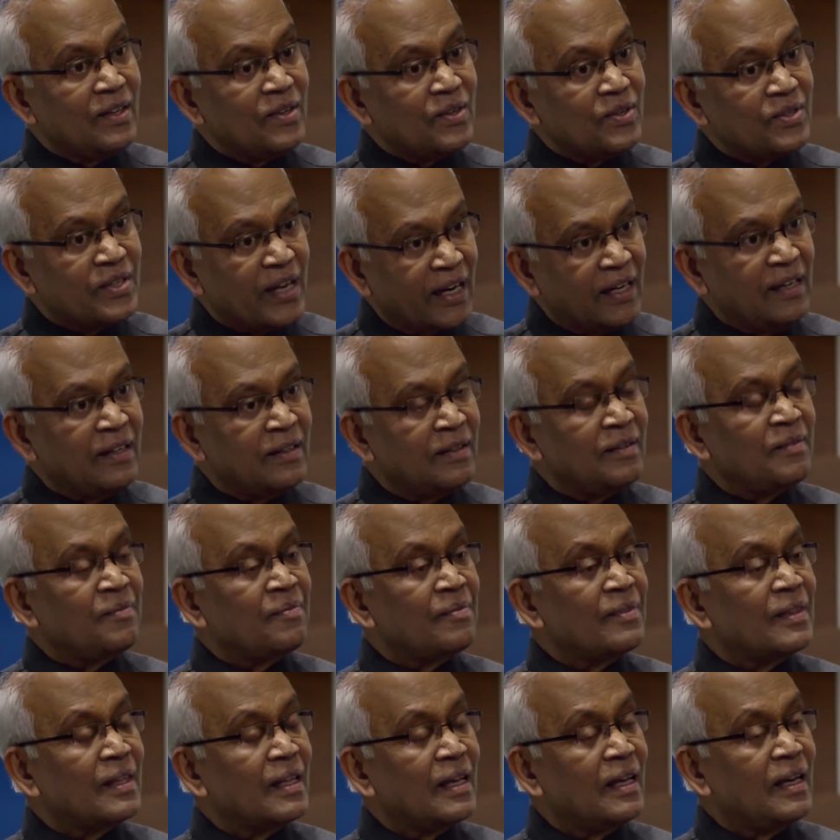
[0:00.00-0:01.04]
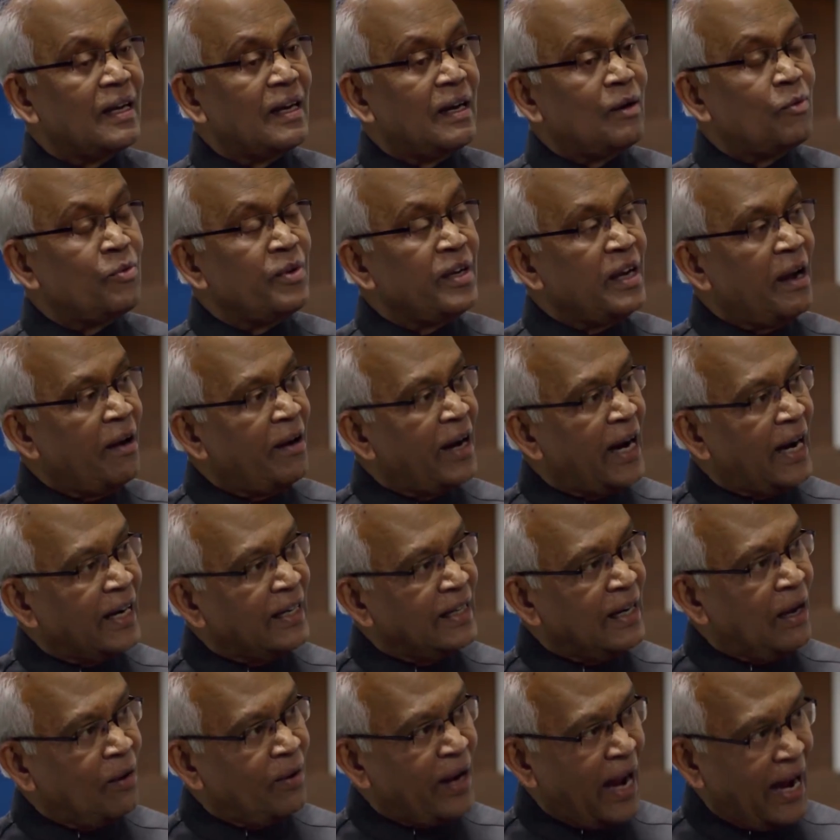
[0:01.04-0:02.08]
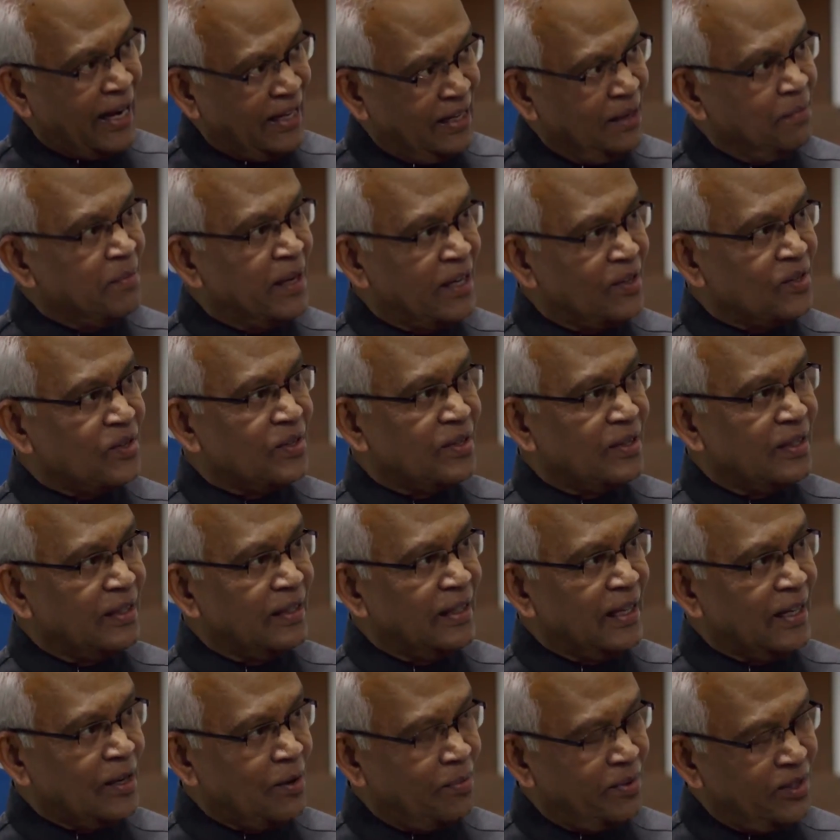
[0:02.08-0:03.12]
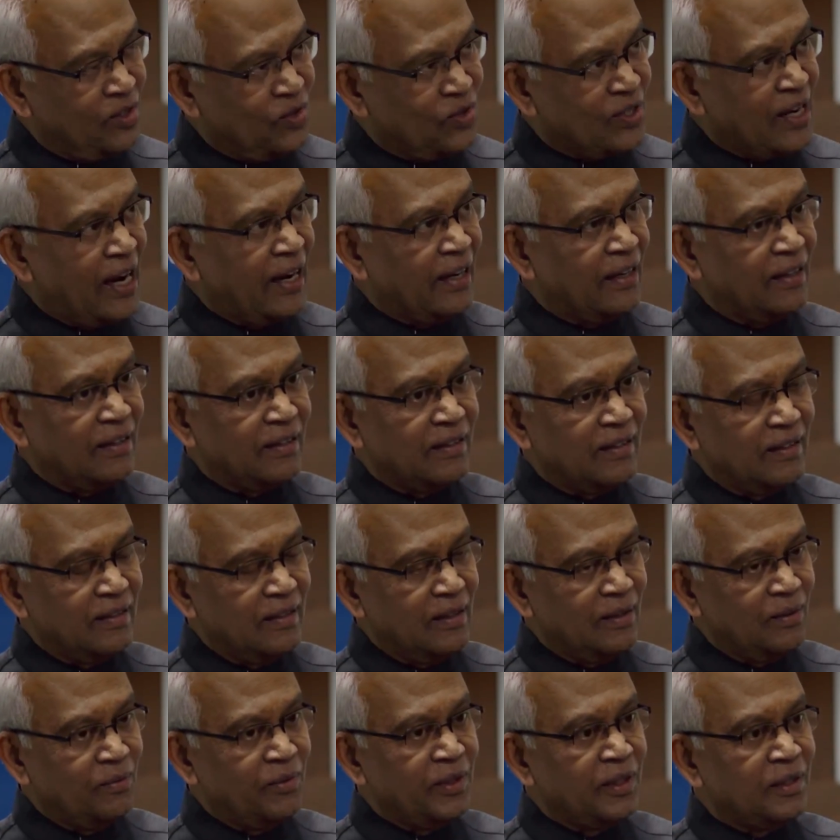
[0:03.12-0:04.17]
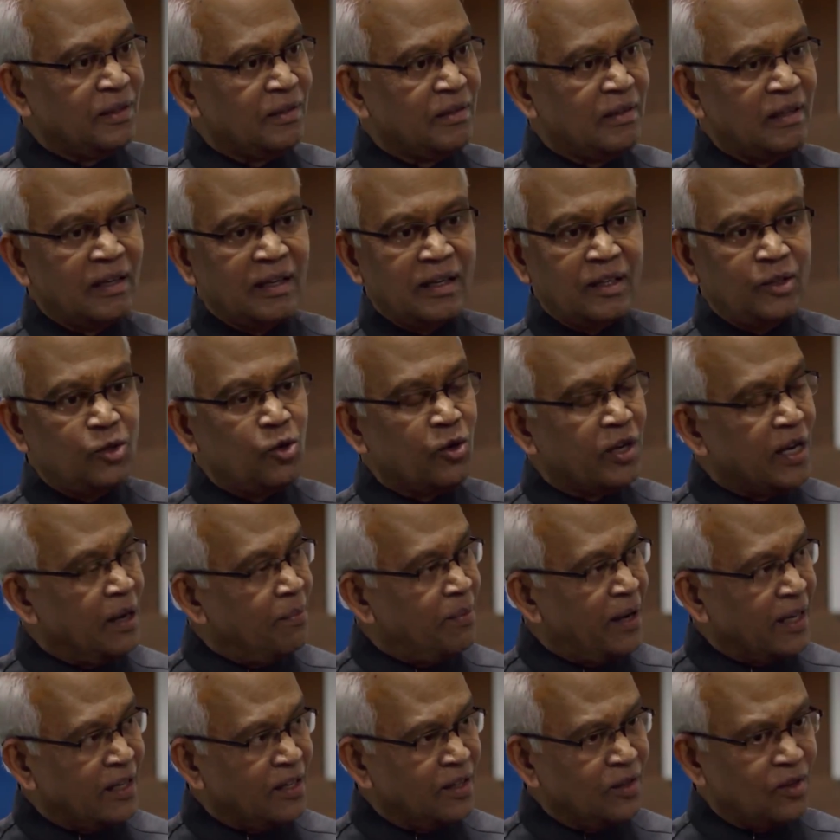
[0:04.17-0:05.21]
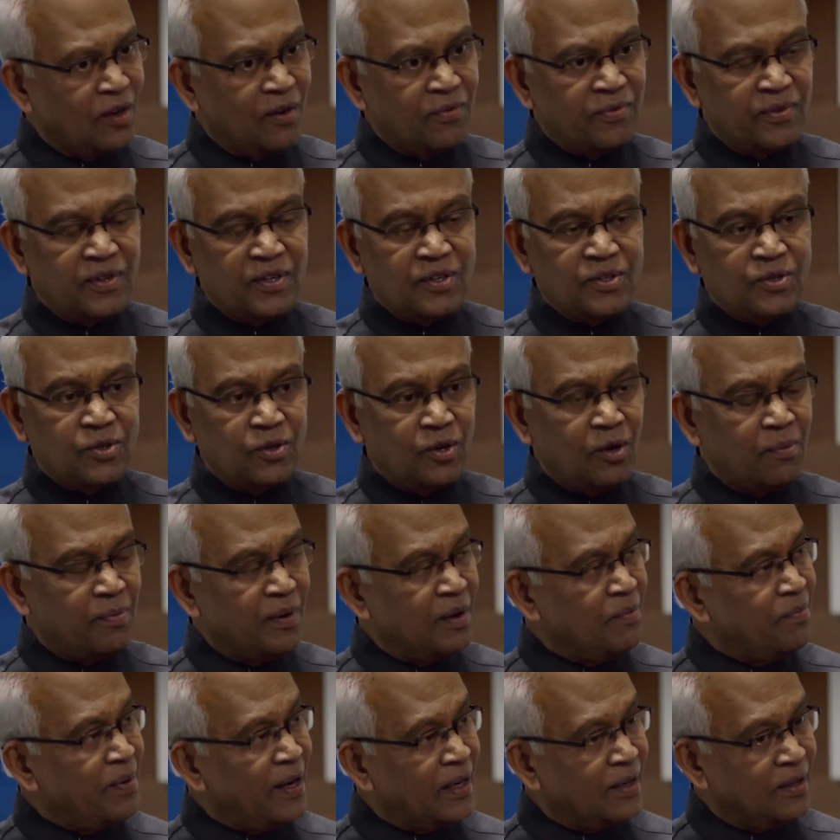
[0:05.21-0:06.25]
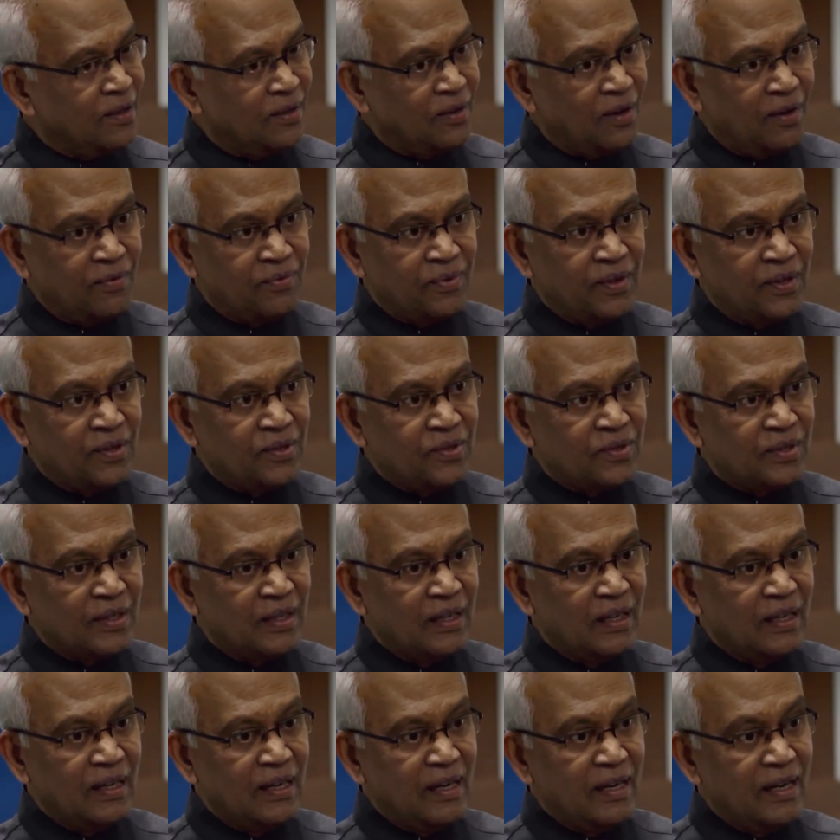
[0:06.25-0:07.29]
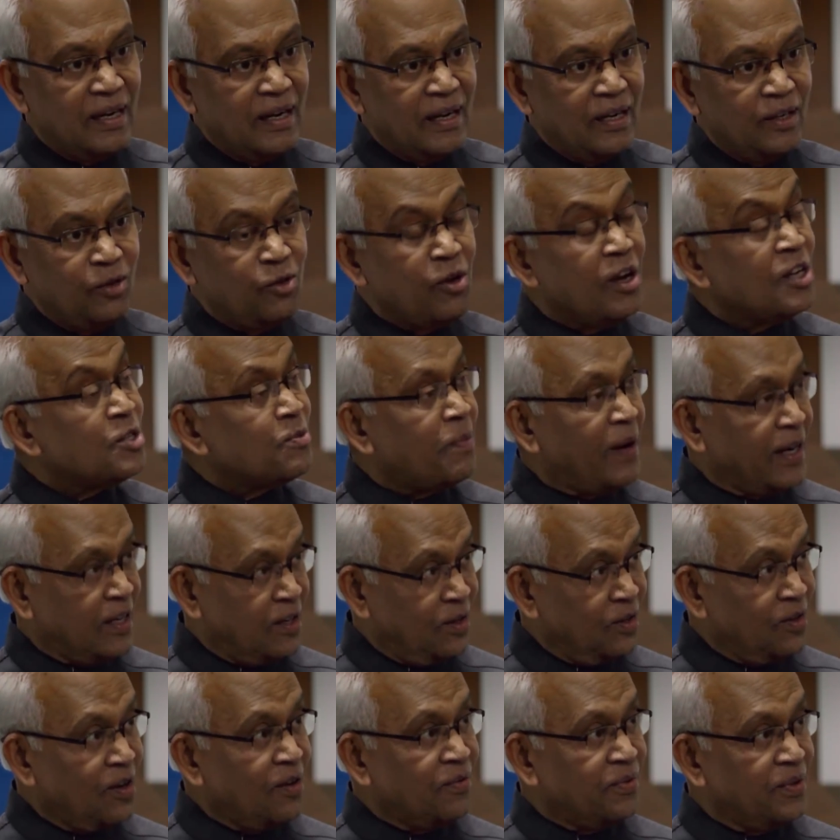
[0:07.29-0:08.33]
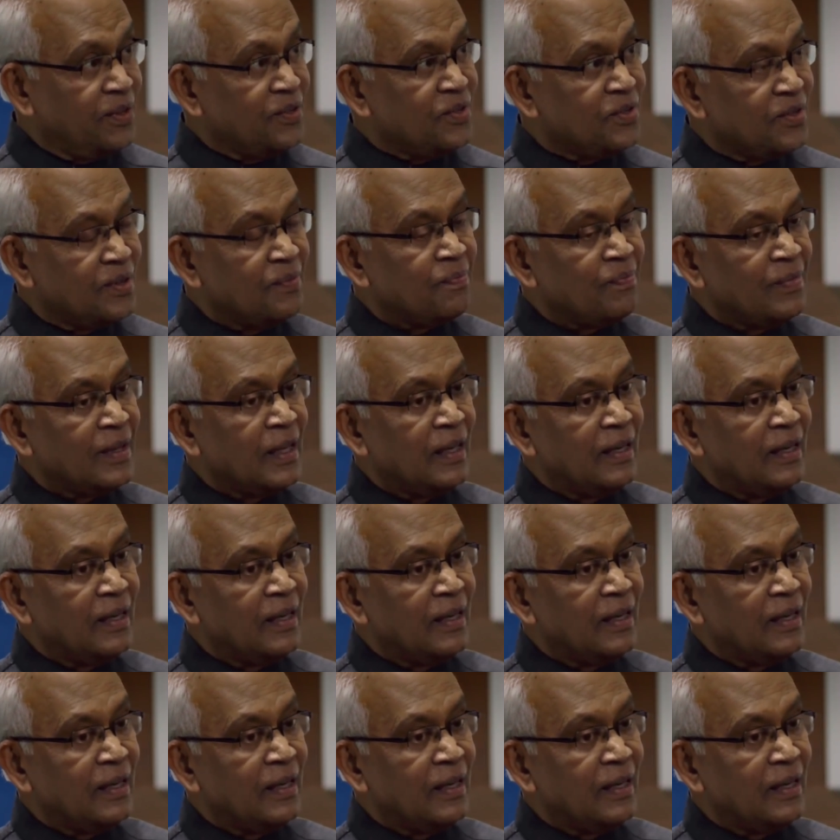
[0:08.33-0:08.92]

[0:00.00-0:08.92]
Second, we have had now agreements that have been signed with UK Patent Office, European Patent Office, US Patent Office.